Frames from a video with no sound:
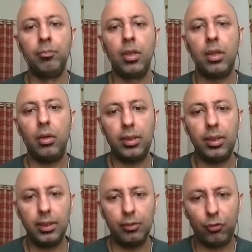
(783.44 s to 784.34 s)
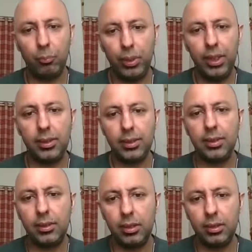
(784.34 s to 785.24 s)
Now, for me, this
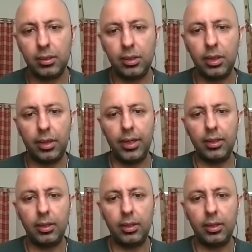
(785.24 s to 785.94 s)
is the discussion, right?